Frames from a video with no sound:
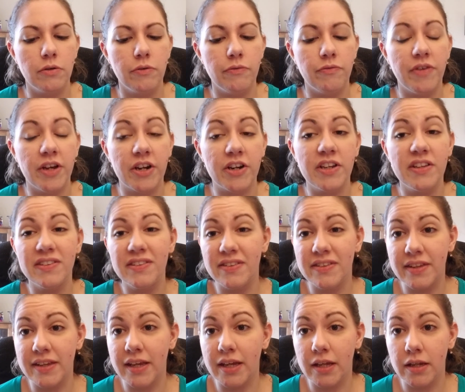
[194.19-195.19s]
very
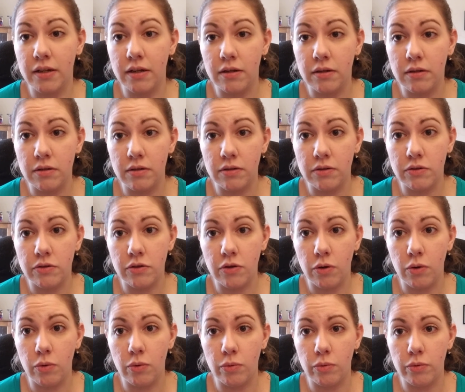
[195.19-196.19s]
skin
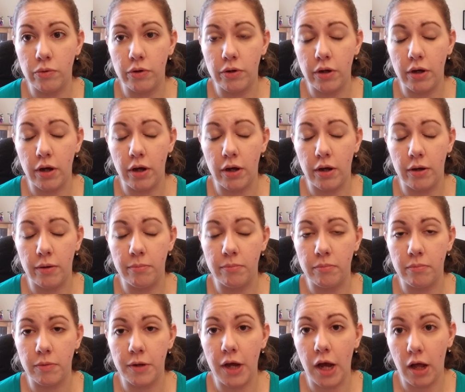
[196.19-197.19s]
tone
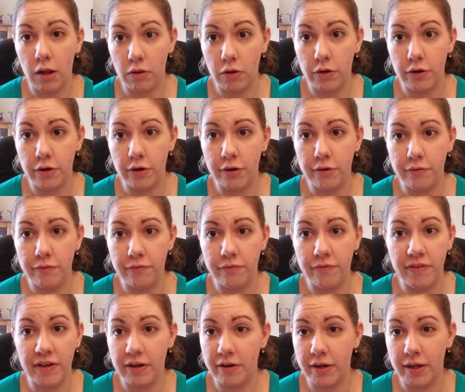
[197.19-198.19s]
color,
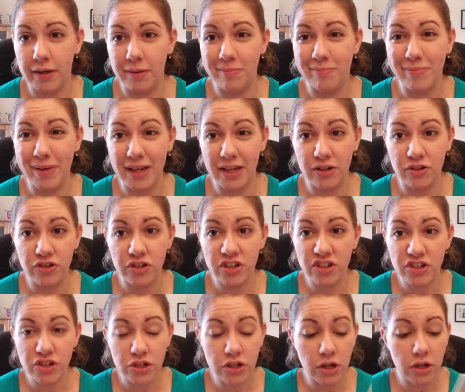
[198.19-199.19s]
very
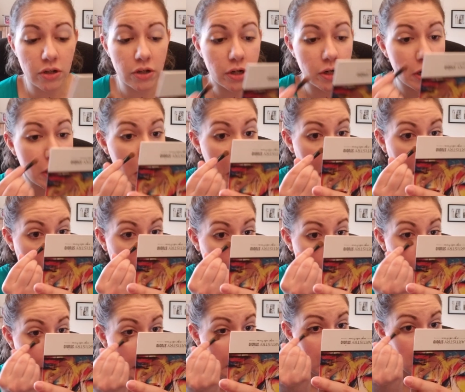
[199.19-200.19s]
beige-ish color.
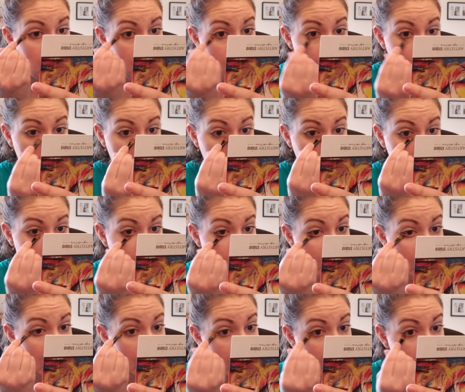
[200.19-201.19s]
I go underneath my
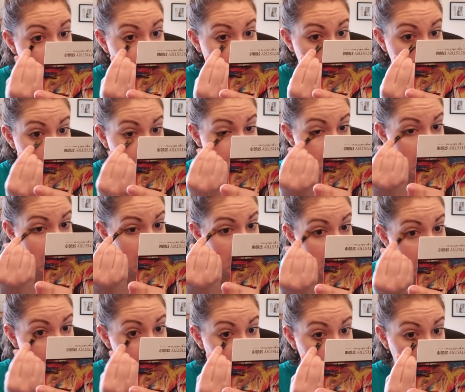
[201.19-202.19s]
eyes just to kind of
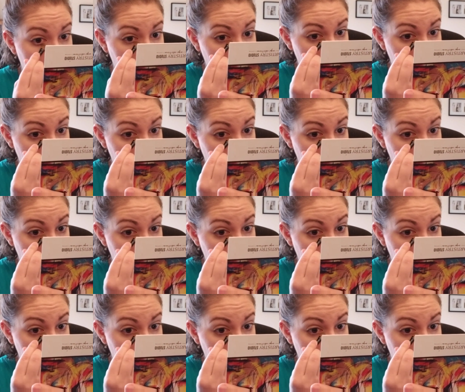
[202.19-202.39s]
give a